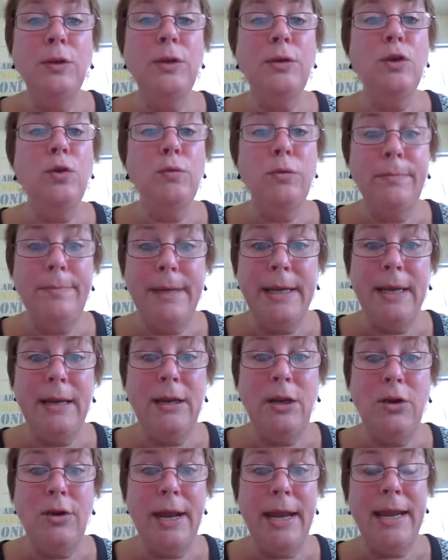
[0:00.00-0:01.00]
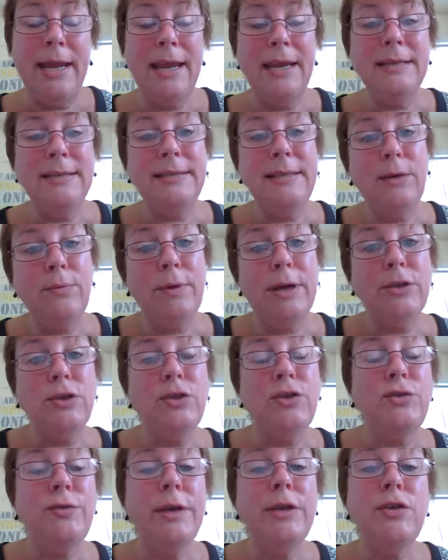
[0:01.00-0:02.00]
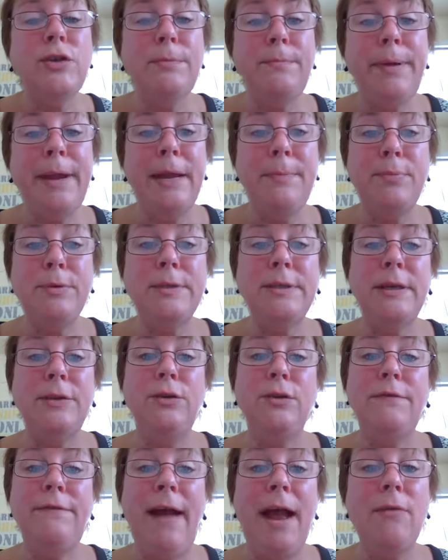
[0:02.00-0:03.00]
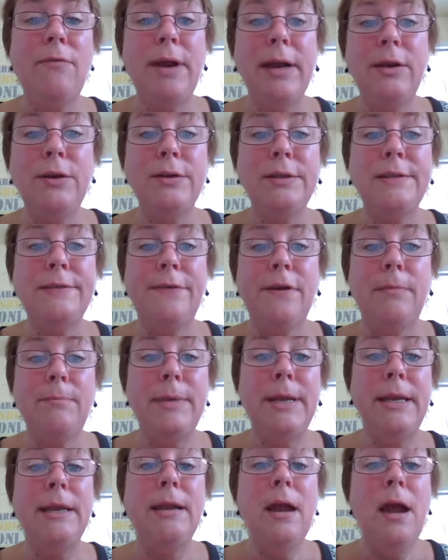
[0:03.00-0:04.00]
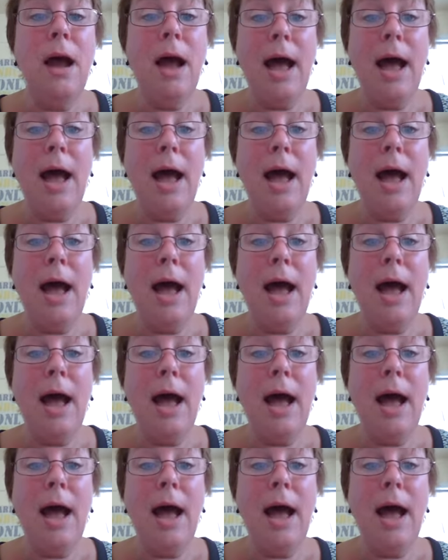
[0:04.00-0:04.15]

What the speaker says: You will be getting your AKC registration papers and your vet records from me.